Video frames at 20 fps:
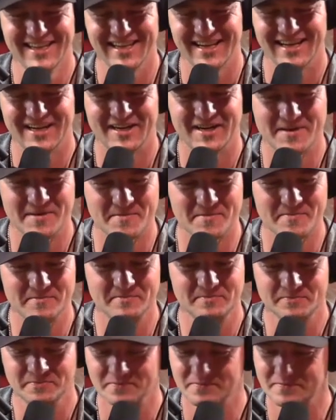I'm
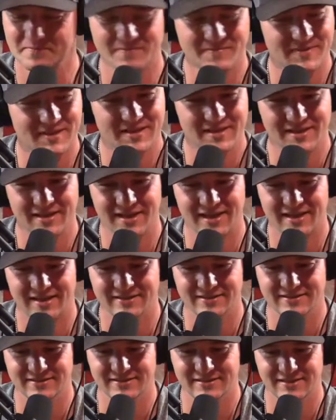
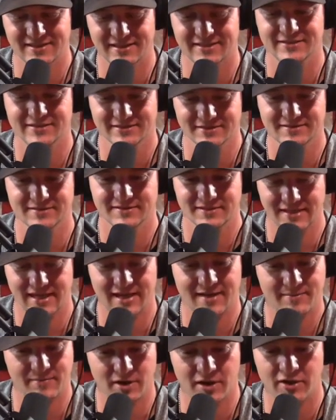
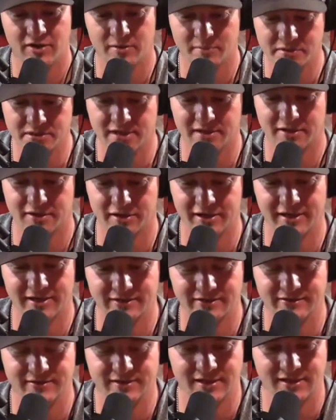100% in
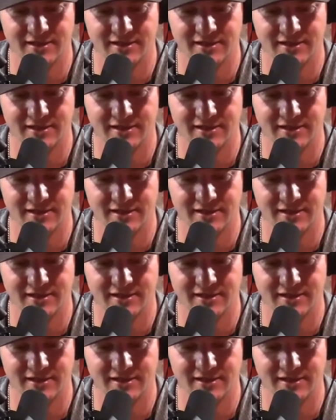agreement that